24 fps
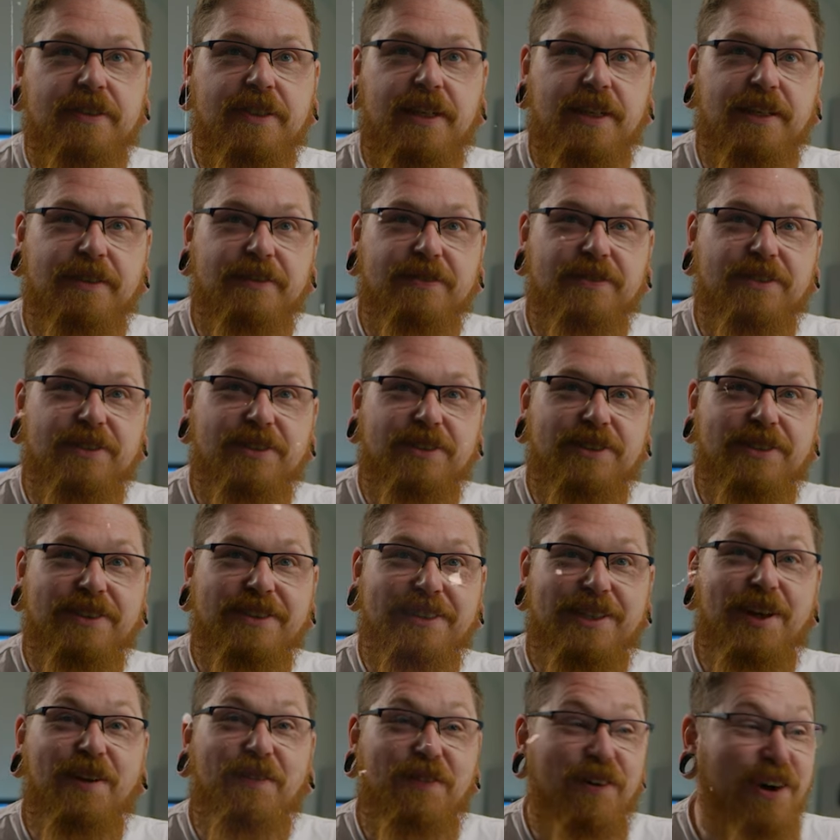Yeah.
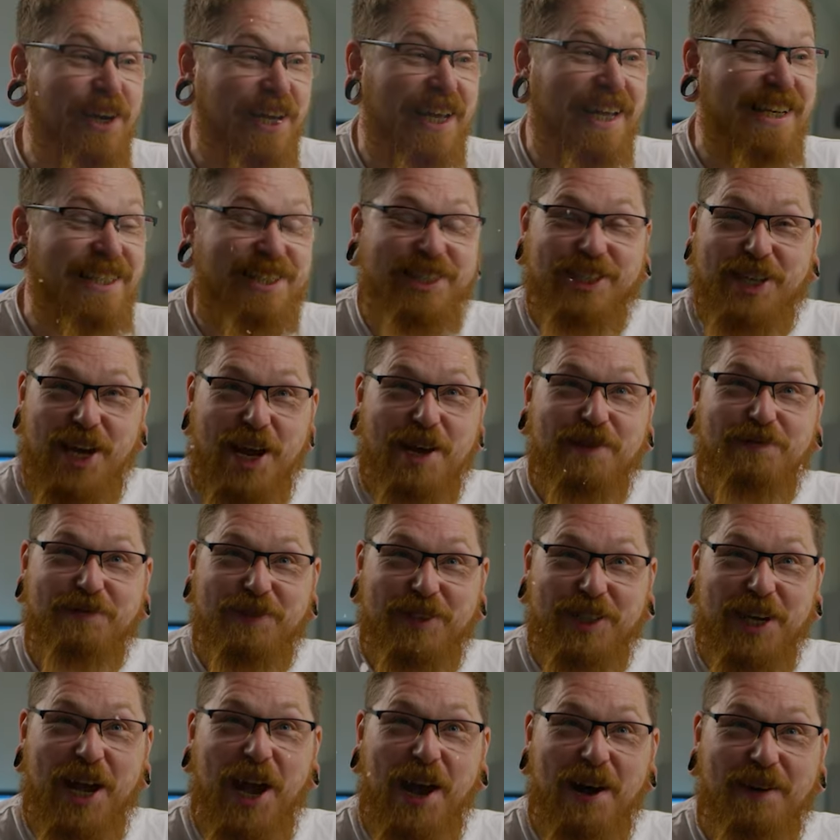Fucking chip
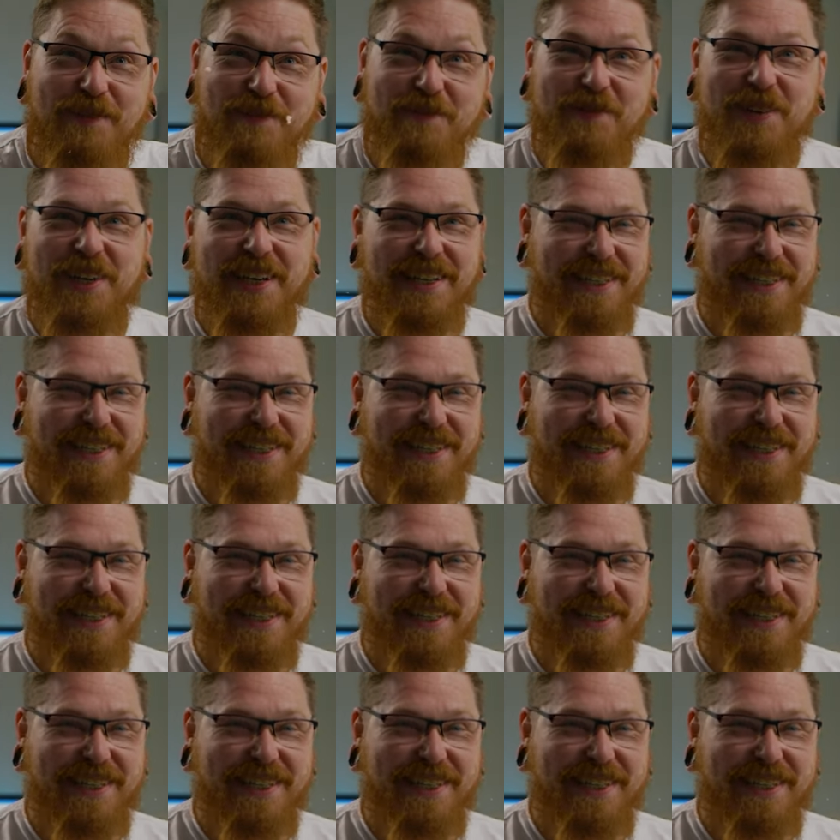shop!